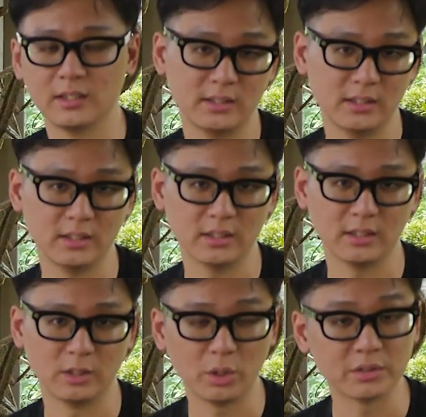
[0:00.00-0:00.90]

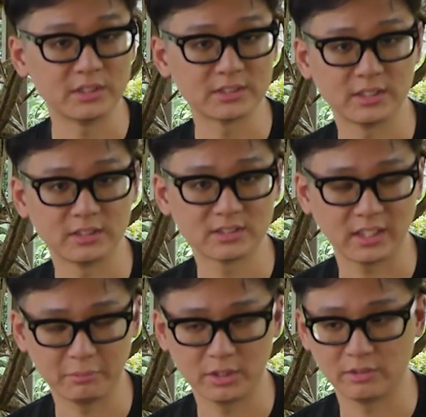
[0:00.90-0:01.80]
long distance
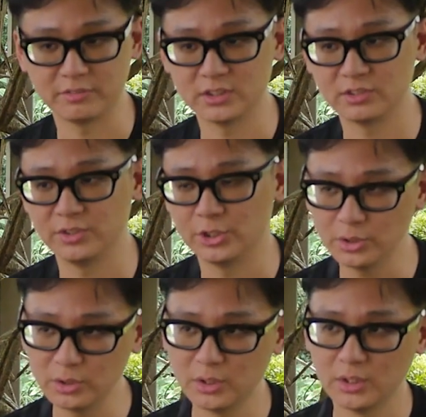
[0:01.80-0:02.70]
segment of this video.